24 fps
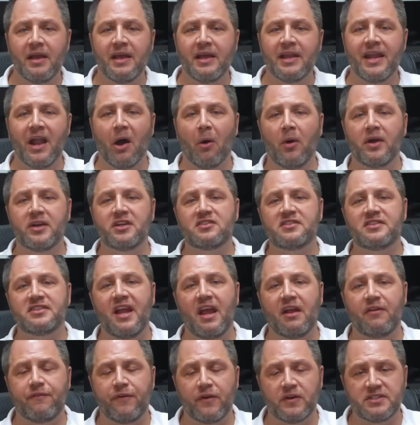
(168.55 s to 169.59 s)
Now
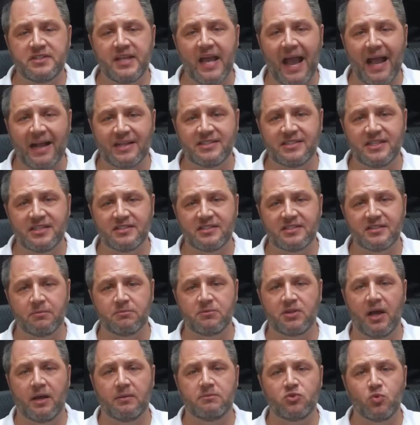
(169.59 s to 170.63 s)
understand, for taxes,
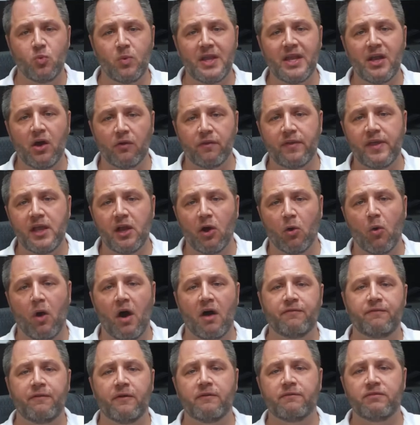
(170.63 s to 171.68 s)
sometimes we only go
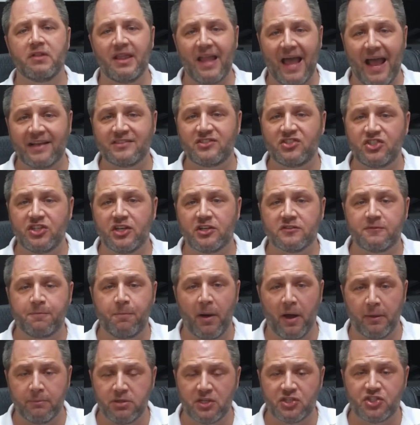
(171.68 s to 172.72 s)
off of last year's
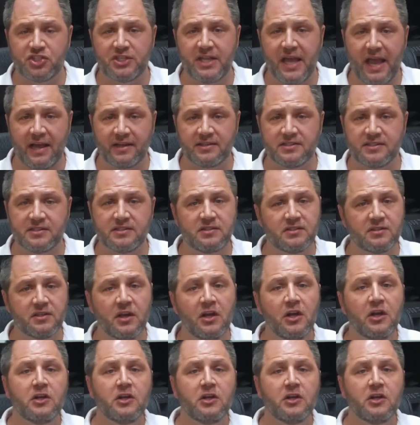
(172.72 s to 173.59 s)
published taxes.